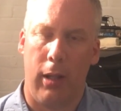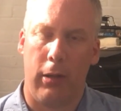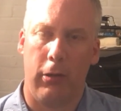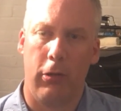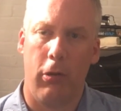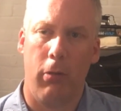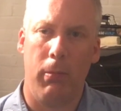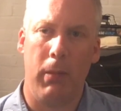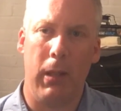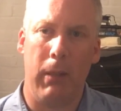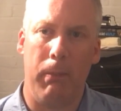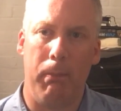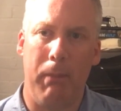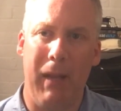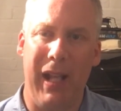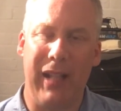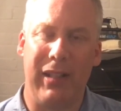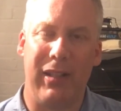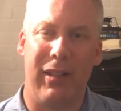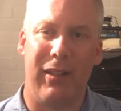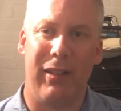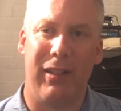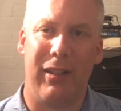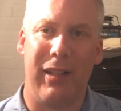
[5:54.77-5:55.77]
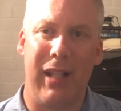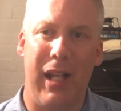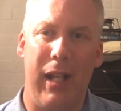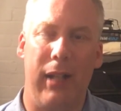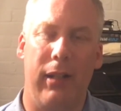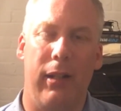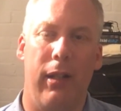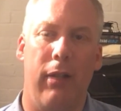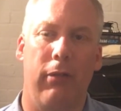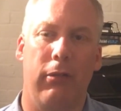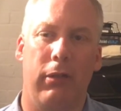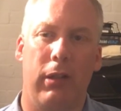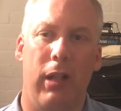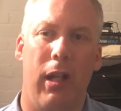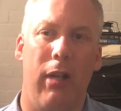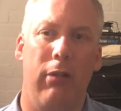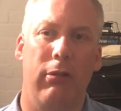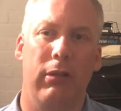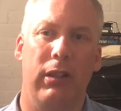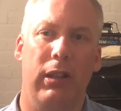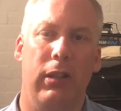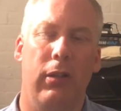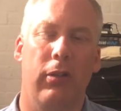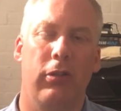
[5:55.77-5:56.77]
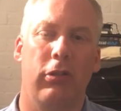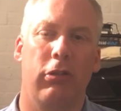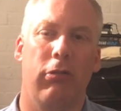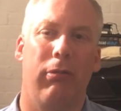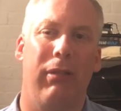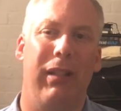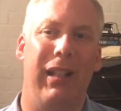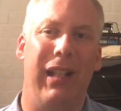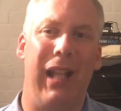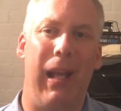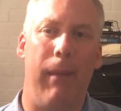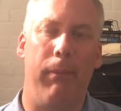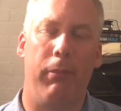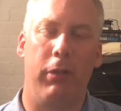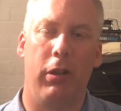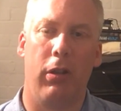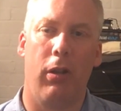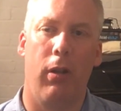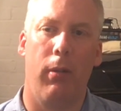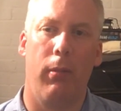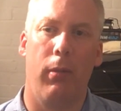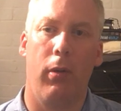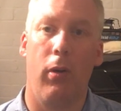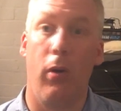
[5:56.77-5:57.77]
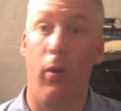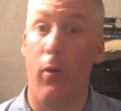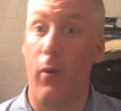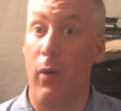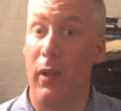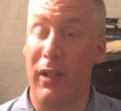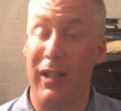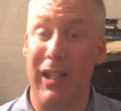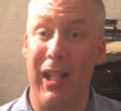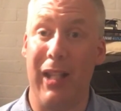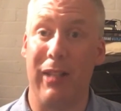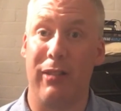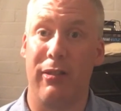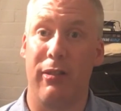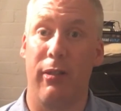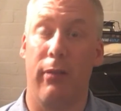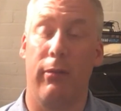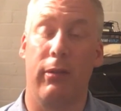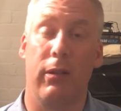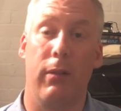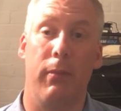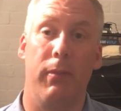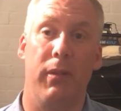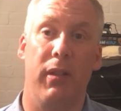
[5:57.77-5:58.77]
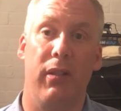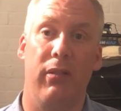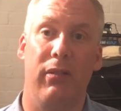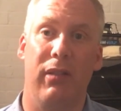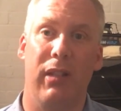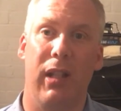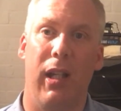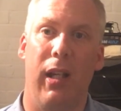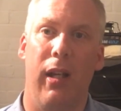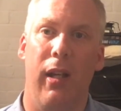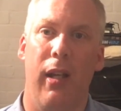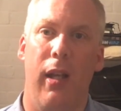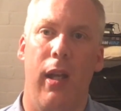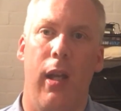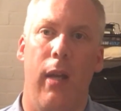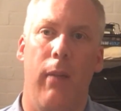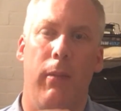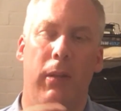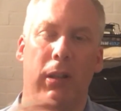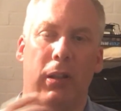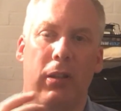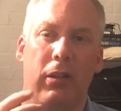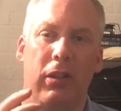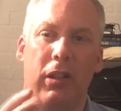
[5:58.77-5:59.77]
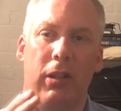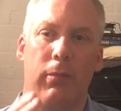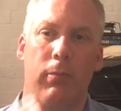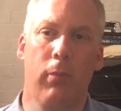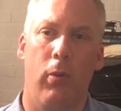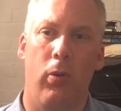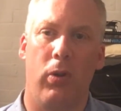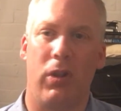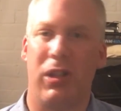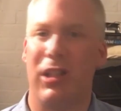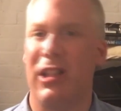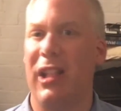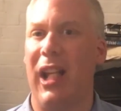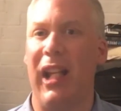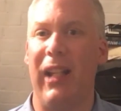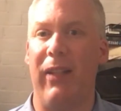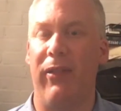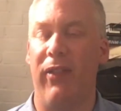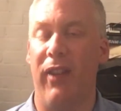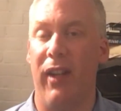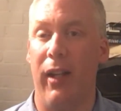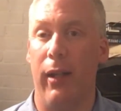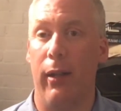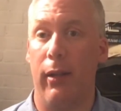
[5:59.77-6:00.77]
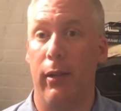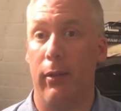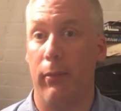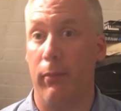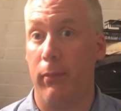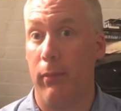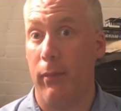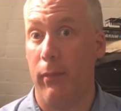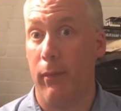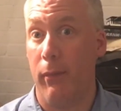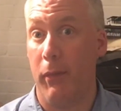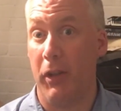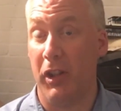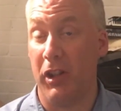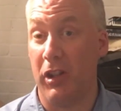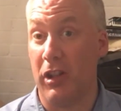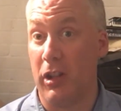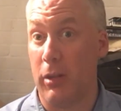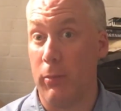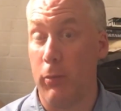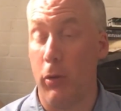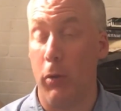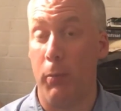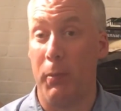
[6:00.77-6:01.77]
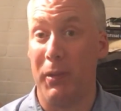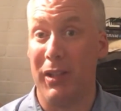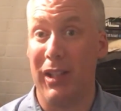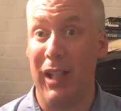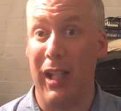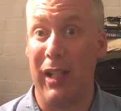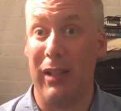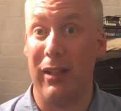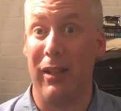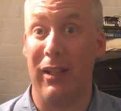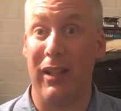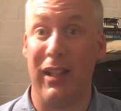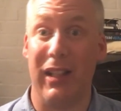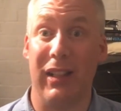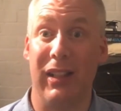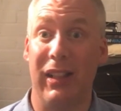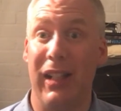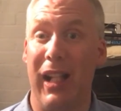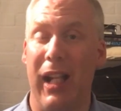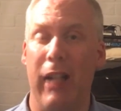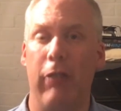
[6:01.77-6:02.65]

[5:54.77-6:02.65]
Normally better to download Kodi onto a laptop or a desktop computer, because it's more safer, because it's more protected than an